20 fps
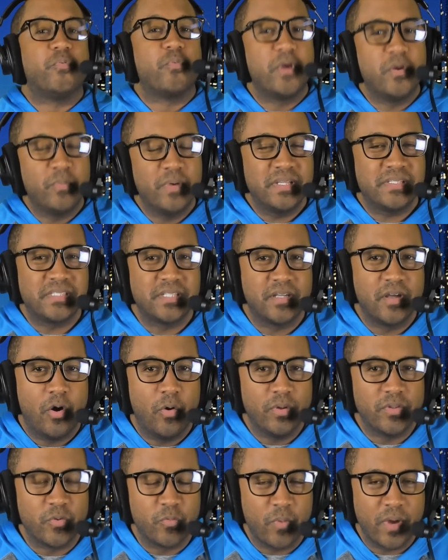With 3 weeks to
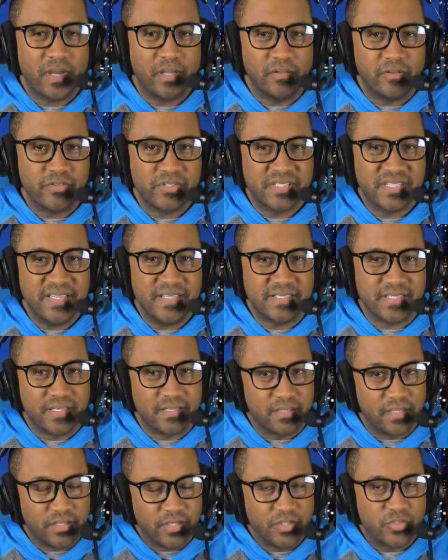go in the regular
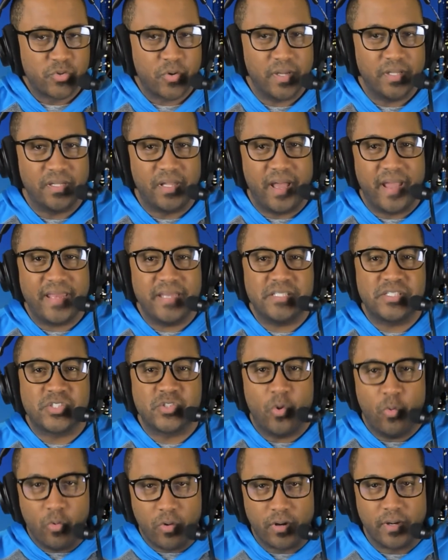season, the Detroit Lions
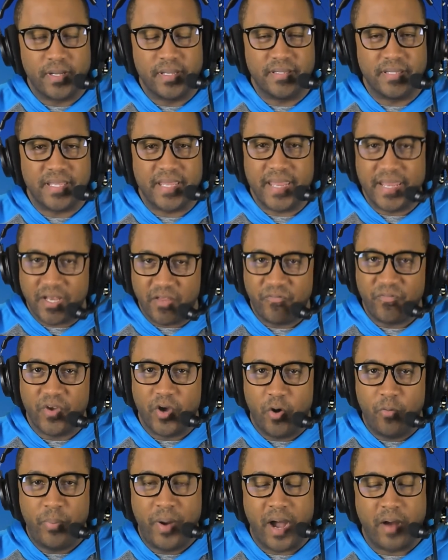soar in the
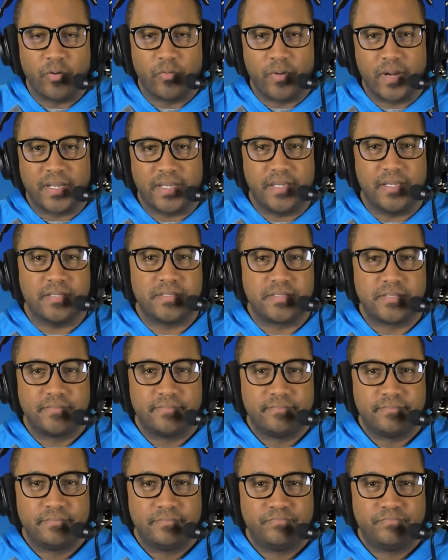NFL power rankings.